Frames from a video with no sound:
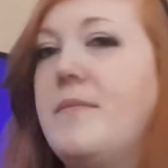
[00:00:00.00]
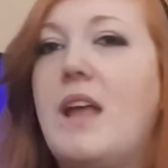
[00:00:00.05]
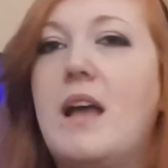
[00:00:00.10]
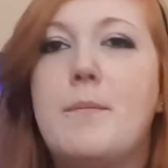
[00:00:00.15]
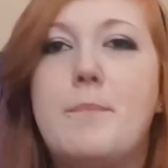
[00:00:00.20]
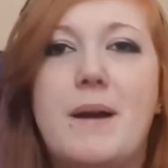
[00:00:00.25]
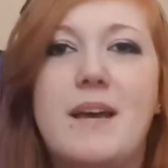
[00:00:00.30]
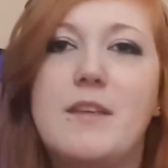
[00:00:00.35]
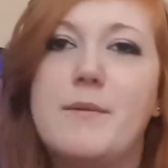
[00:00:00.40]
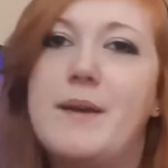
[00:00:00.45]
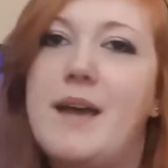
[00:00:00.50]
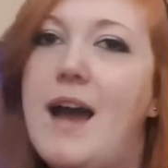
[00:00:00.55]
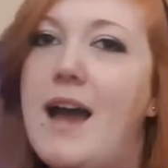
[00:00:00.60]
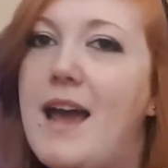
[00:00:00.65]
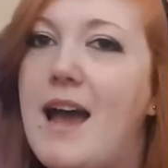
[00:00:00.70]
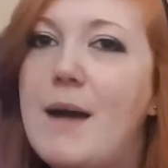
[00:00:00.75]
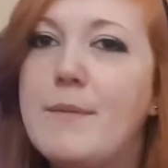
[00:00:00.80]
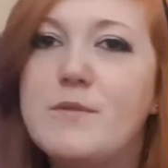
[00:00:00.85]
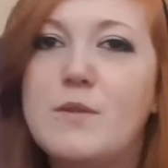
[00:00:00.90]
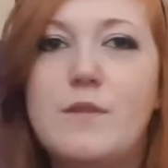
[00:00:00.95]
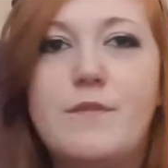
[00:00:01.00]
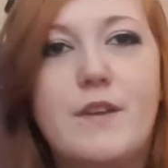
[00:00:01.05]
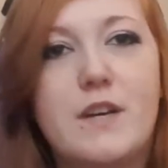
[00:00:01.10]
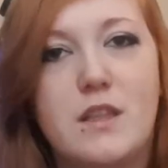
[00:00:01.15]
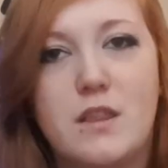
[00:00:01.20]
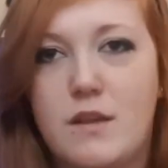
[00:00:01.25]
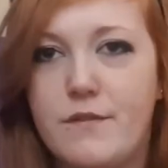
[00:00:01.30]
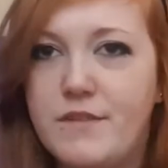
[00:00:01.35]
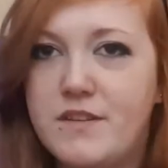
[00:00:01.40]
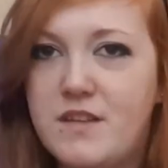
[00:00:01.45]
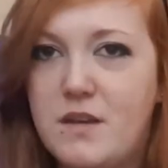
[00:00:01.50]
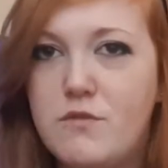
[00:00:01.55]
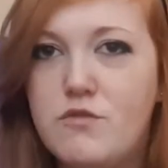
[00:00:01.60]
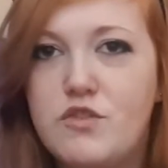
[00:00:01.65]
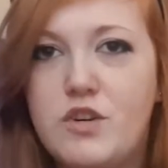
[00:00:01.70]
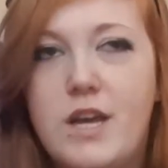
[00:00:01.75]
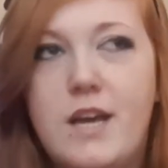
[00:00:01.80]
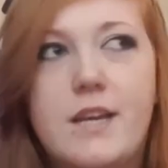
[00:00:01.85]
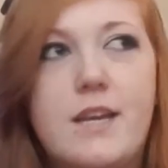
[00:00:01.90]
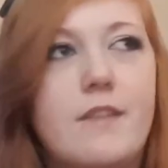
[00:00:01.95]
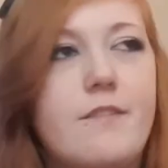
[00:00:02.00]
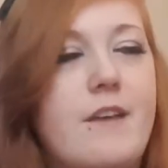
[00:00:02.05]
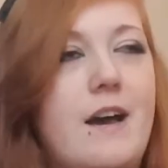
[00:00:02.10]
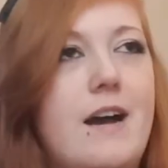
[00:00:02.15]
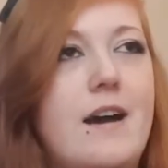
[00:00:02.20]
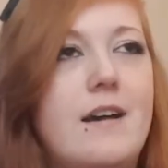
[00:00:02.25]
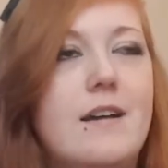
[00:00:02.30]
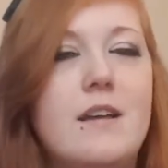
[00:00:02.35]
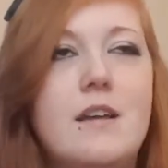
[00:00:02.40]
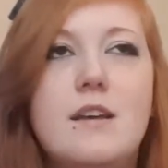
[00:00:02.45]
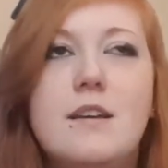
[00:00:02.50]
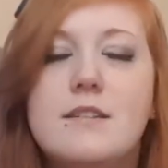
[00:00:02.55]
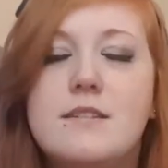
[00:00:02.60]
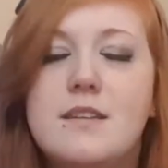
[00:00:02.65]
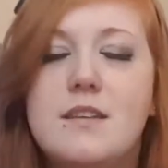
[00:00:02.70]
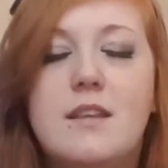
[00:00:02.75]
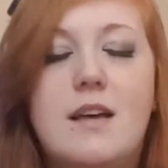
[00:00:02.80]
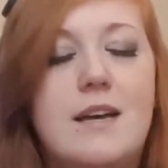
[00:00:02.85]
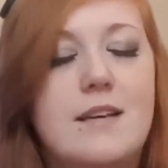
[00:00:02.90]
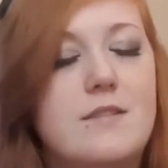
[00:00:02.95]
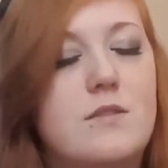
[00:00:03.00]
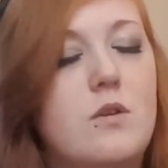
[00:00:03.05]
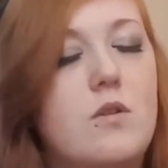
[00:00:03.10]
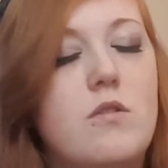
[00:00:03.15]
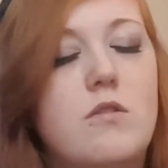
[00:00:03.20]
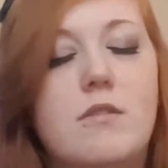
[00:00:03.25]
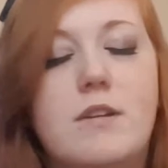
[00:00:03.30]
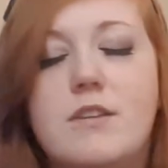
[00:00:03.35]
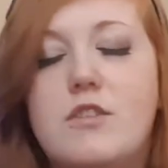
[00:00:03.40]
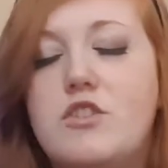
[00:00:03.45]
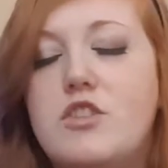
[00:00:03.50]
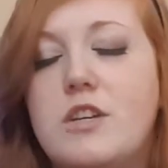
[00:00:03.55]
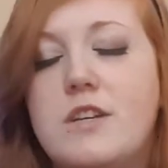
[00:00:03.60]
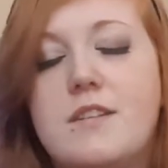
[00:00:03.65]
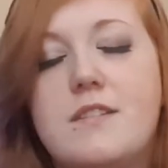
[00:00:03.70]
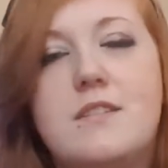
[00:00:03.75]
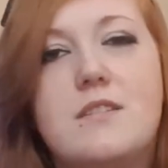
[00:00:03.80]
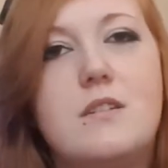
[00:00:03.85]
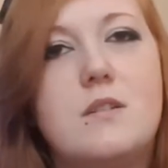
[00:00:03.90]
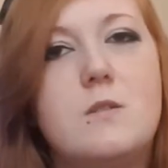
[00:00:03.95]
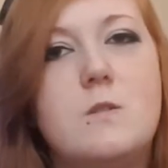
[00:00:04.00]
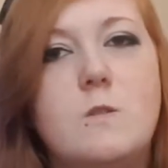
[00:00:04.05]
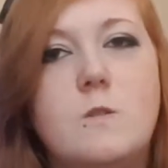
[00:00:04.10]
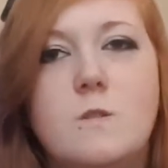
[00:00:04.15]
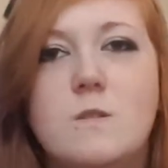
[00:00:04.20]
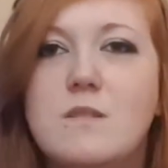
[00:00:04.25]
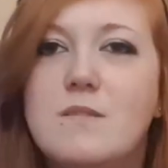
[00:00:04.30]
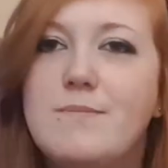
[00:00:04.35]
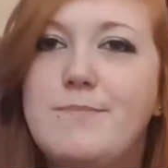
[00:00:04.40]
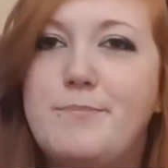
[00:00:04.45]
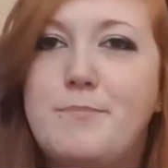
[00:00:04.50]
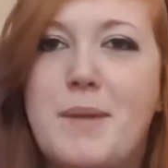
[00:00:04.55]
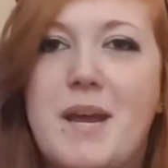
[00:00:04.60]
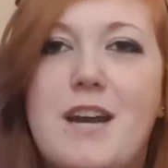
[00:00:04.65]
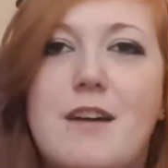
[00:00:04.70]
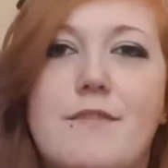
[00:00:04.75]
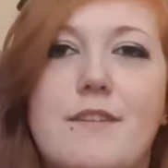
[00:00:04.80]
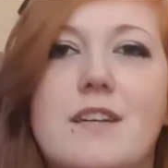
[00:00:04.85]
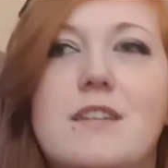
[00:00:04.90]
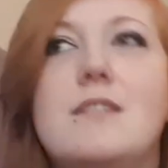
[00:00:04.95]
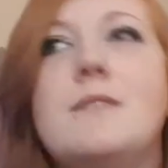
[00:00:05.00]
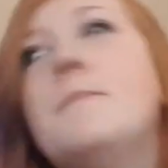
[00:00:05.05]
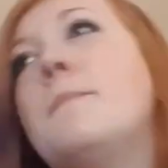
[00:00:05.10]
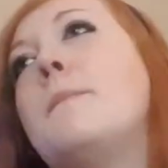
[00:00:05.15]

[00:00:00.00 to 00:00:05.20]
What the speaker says: By the way, I absolutely fucking love the soundtrack. That song is just perfect.